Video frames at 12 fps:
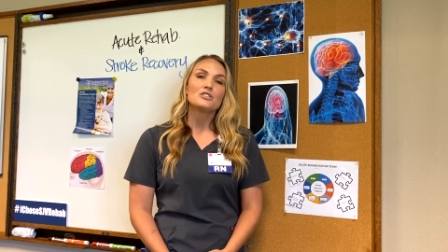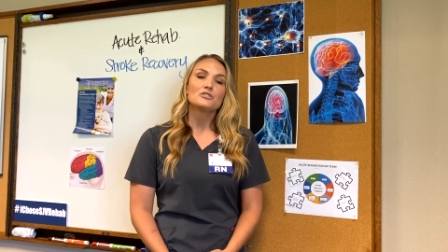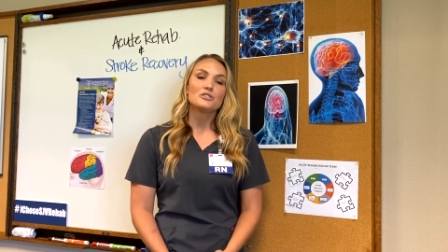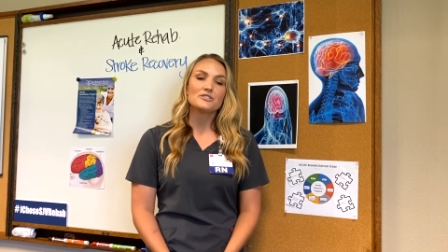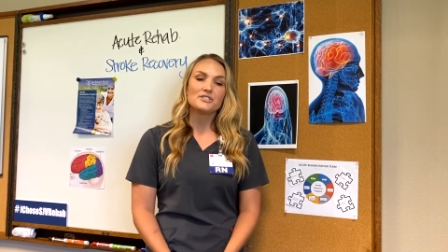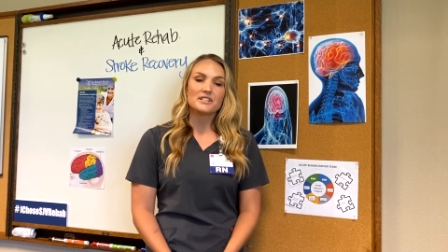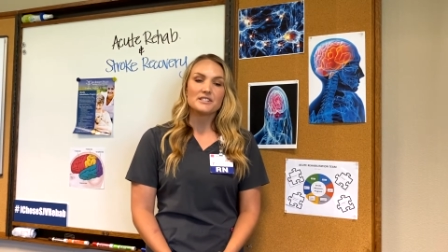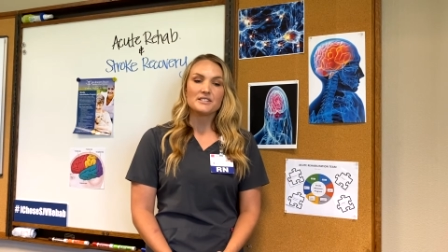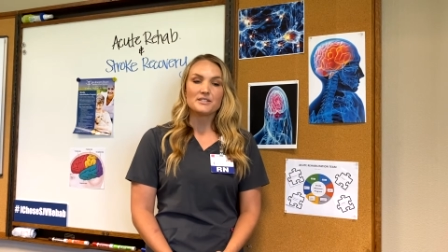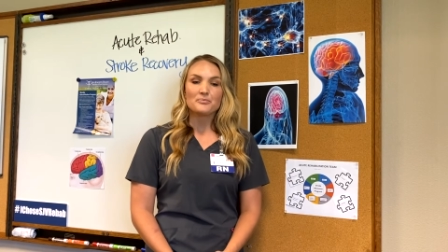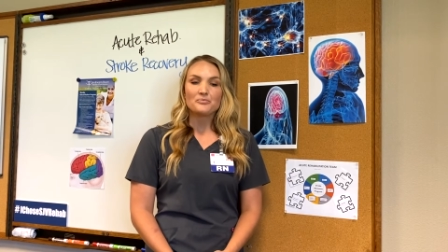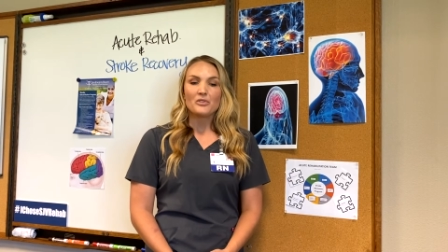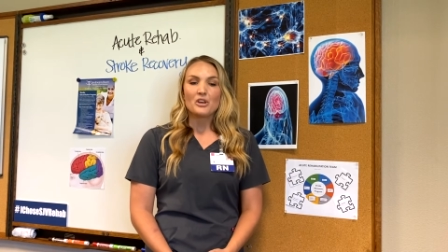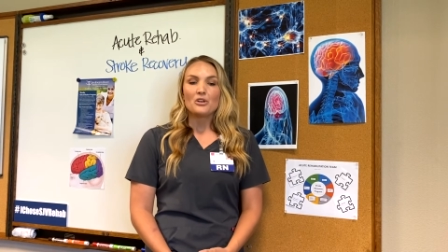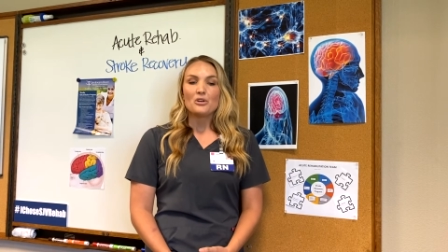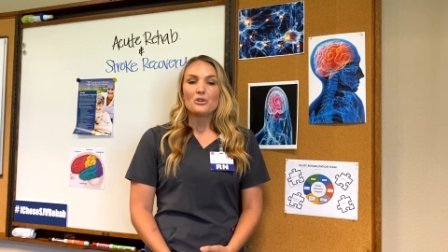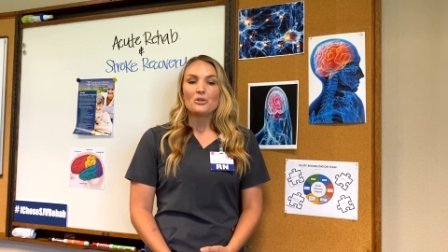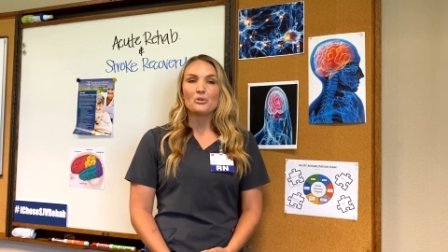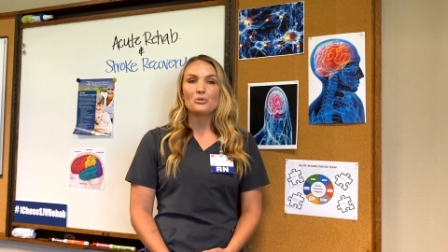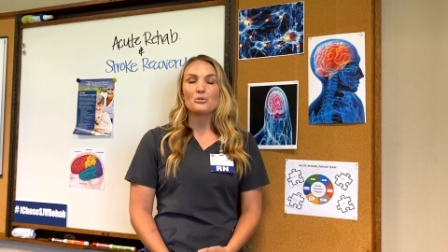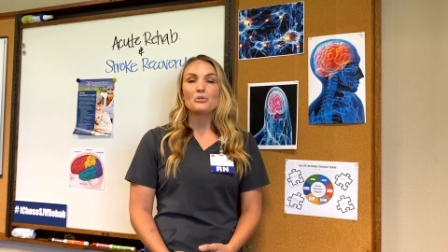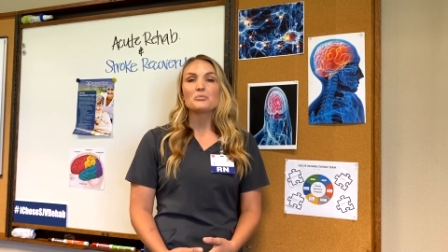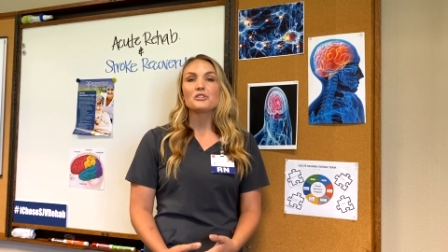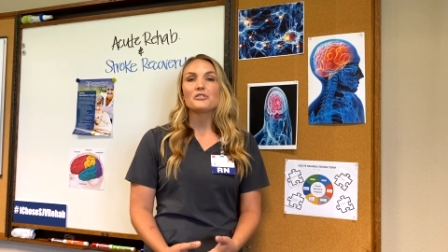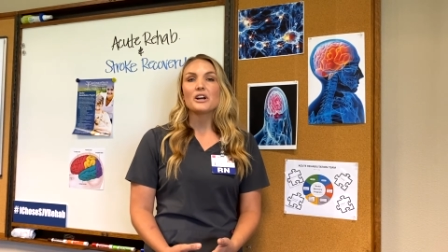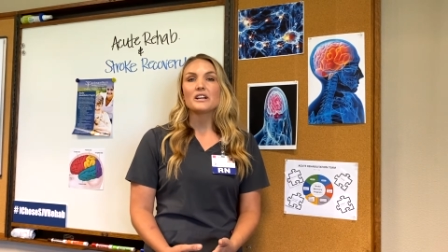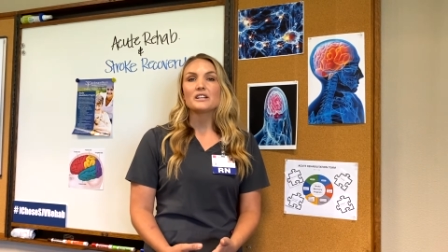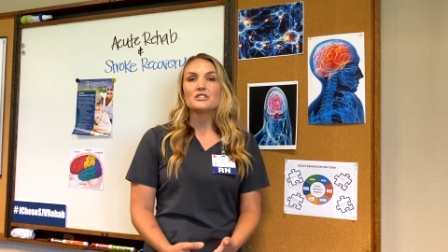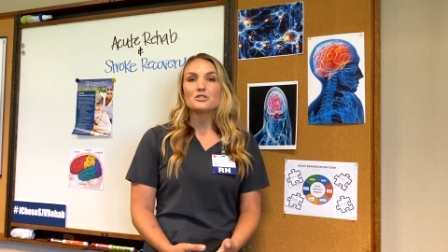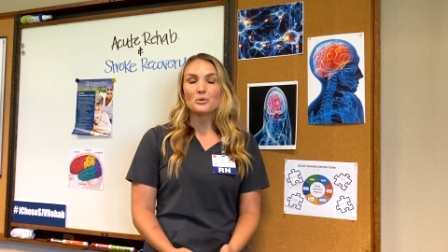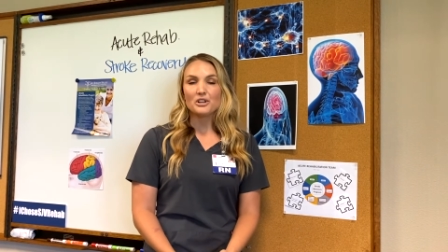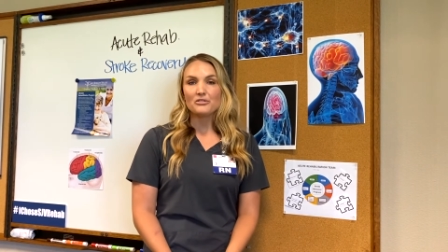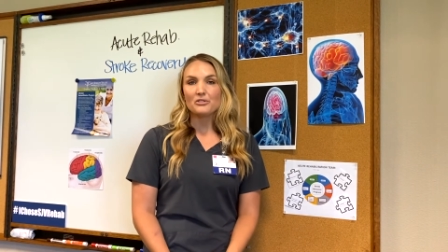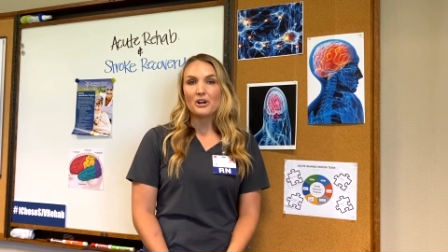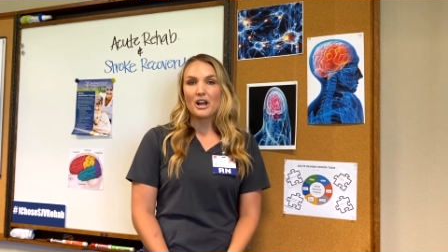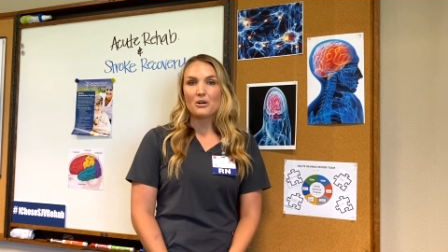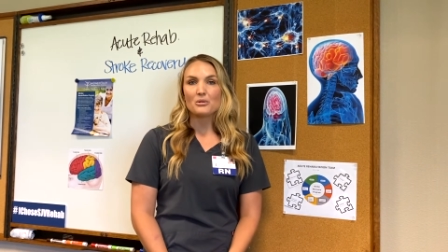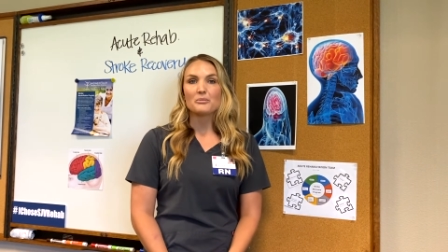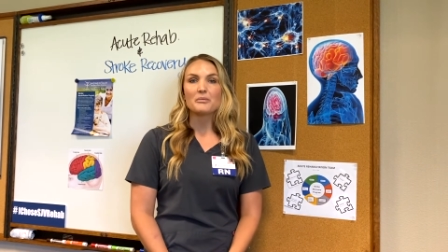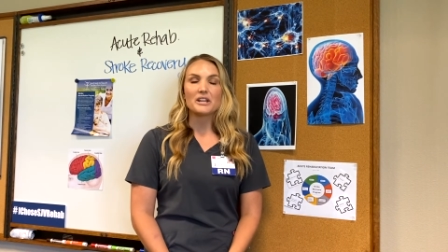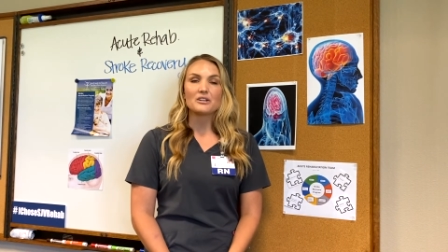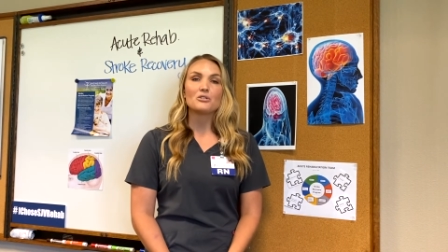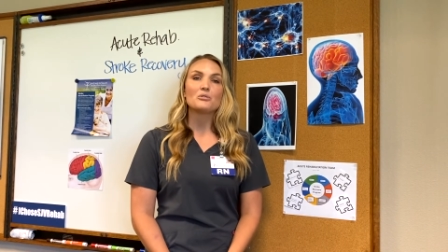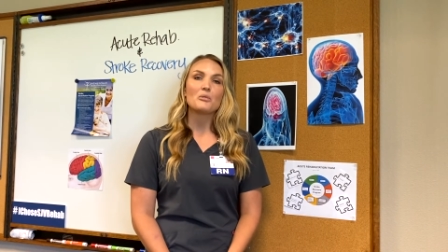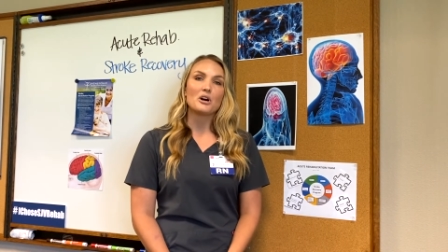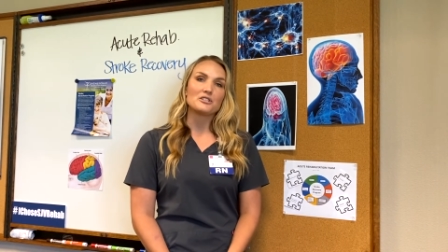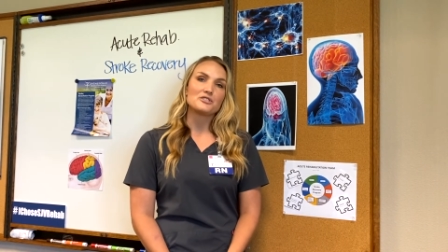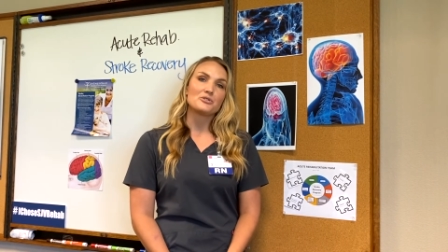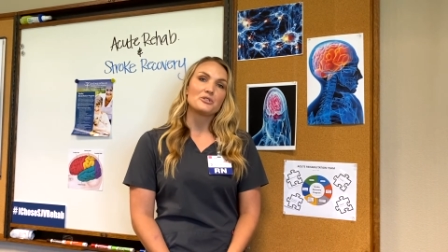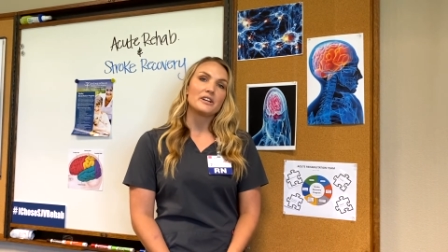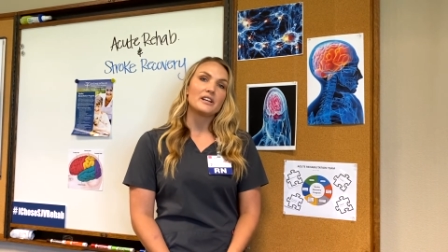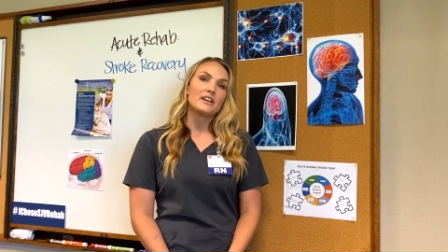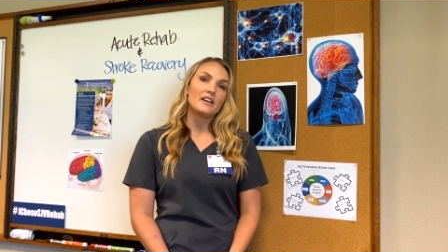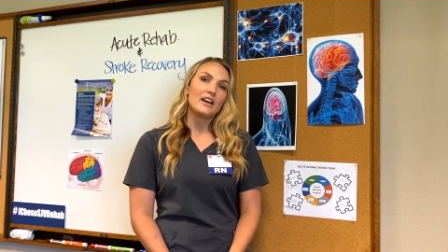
nurses who provide 24-hour medical monitoring